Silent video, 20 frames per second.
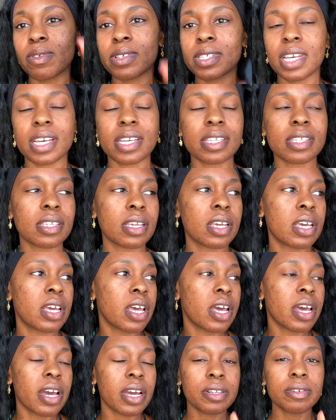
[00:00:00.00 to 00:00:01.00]
size.
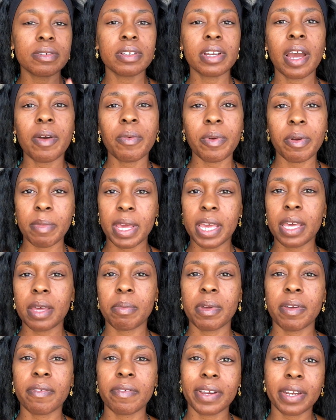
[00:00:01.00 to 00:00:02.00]
I do not wear makeup
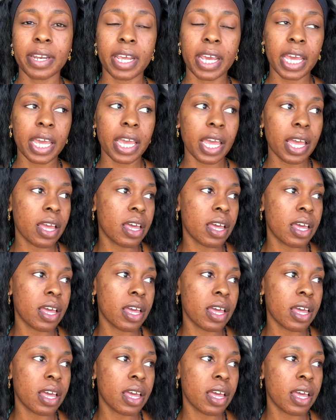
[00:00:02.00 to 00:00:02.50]
every day.